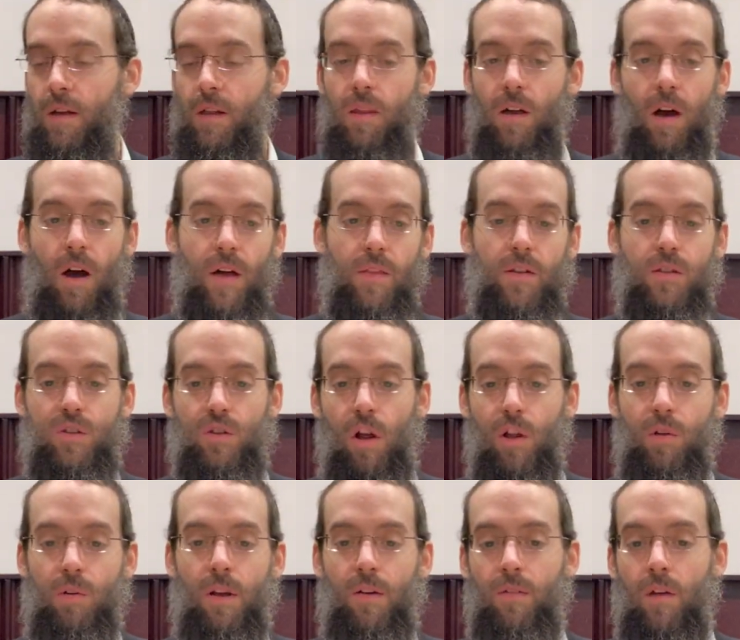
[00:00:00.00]
The other
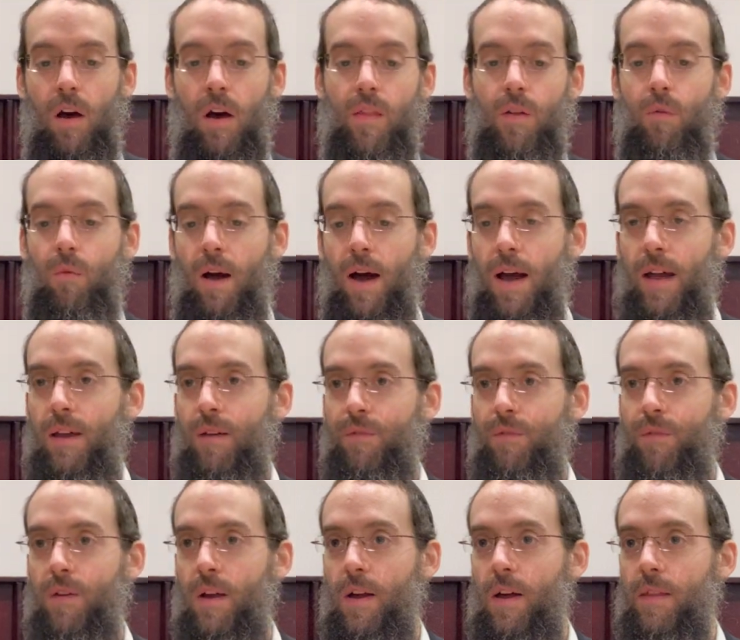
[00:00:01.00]
children of the other
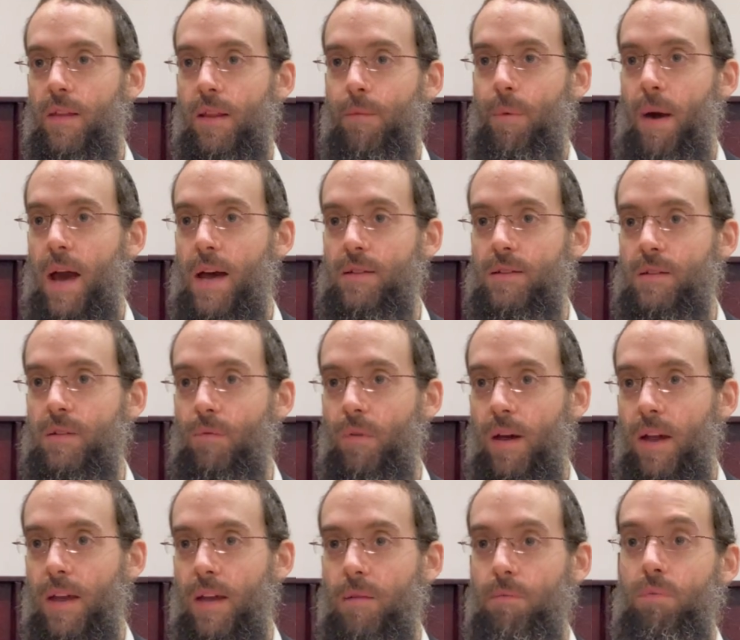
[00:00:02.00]
wife that passed
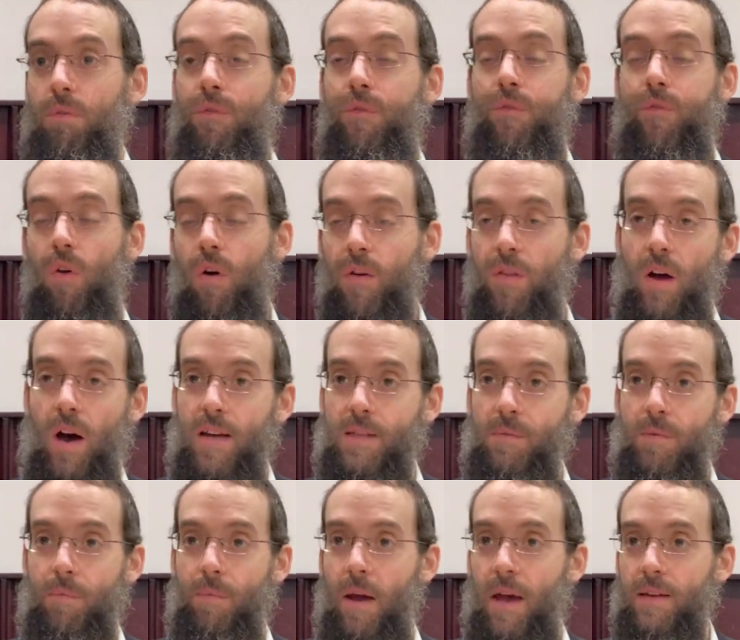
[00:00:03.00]
away before the
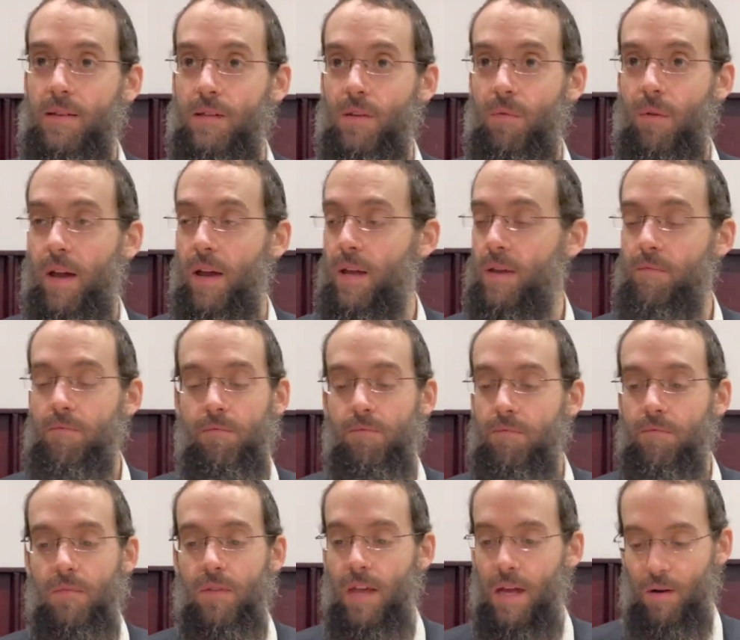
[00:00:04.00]
husband passed away,
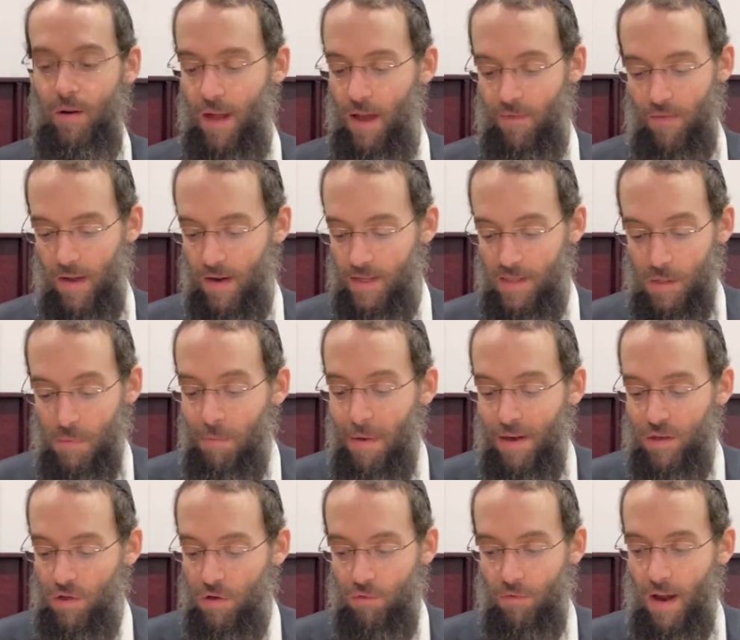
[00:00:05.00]
they don't have any
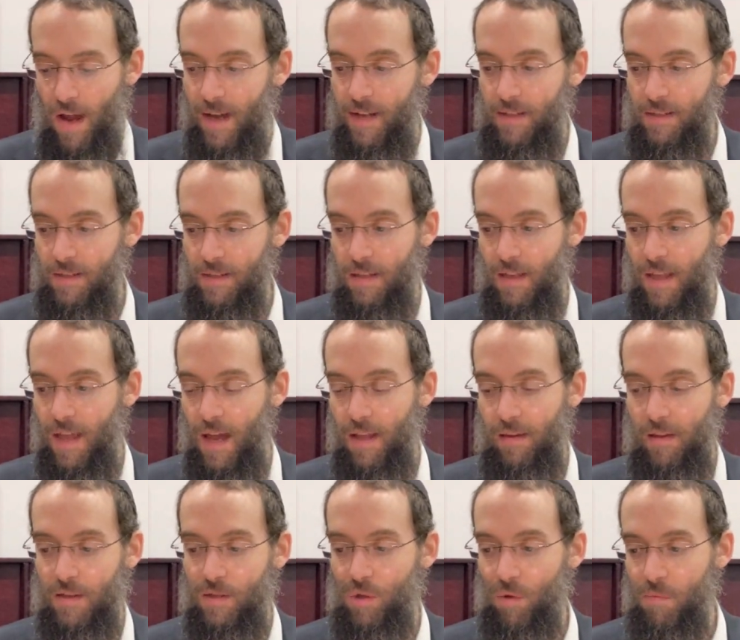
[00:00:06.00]
special rights to
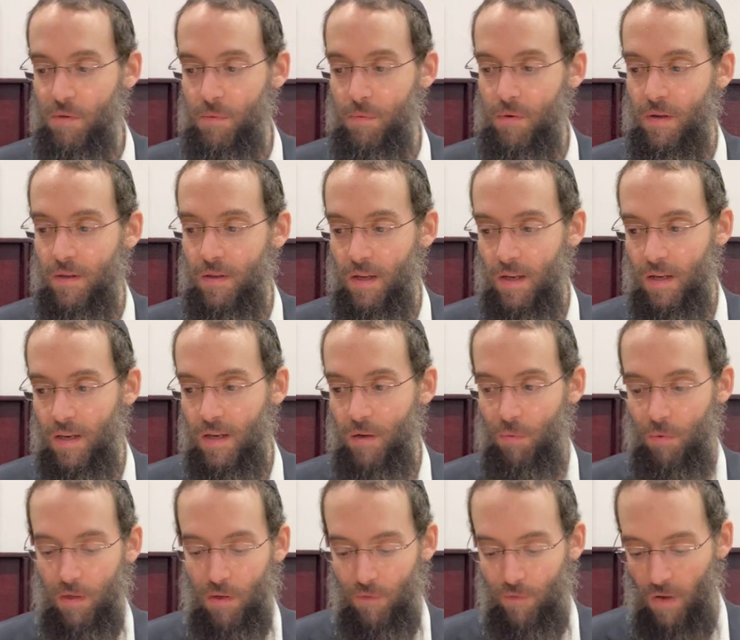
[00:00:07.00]
get the ksubas bin
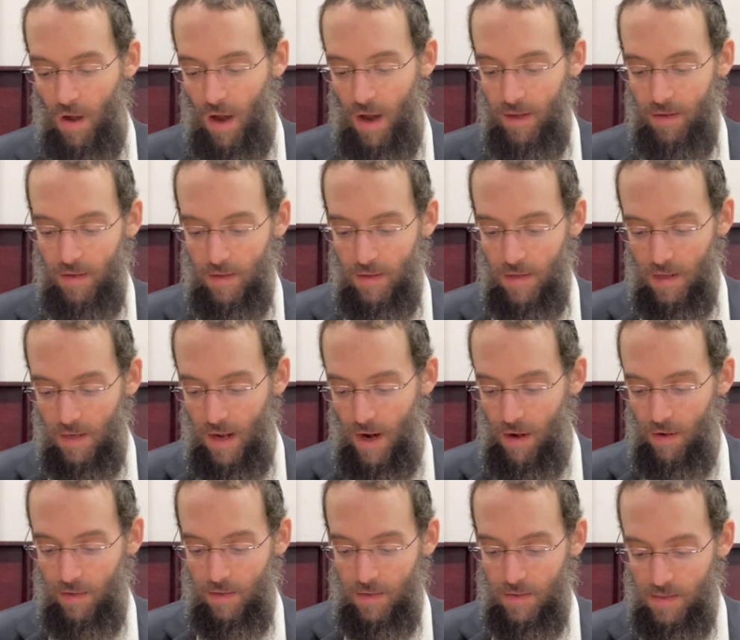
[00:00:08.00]
and We divide the
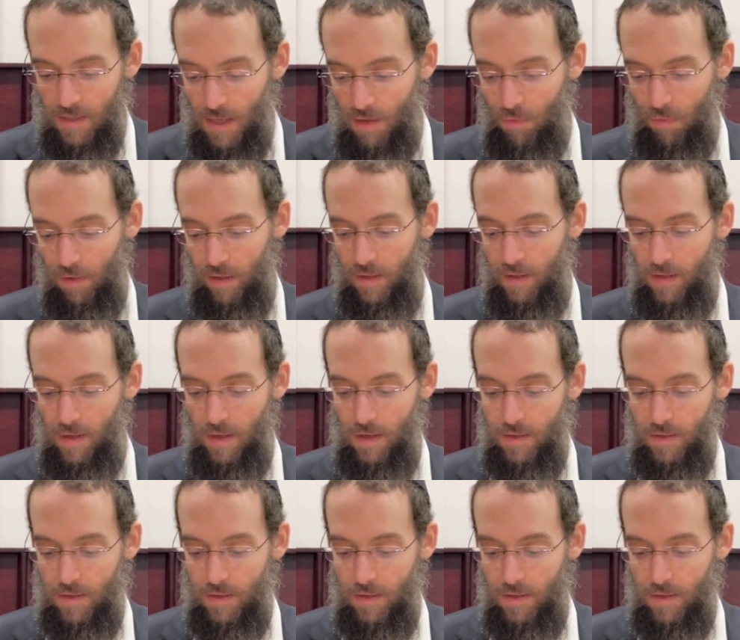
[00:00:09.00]
inheritance equally.